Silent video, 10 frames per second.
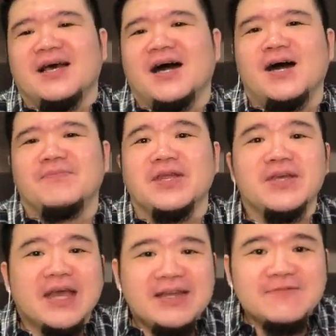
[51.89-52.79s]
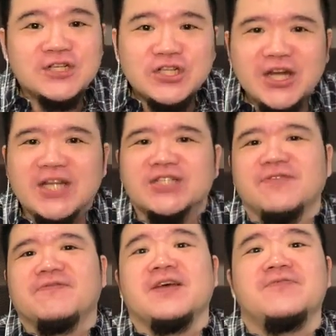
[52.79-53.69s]
and you can even
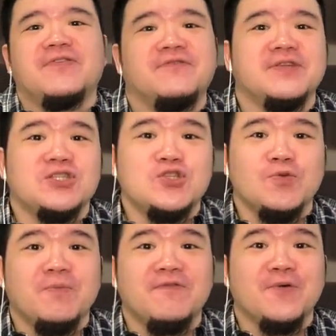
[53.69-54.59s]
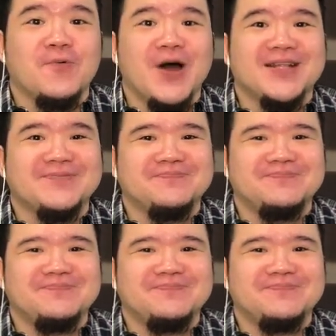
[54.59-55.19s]
change the flavor of the soup if you want.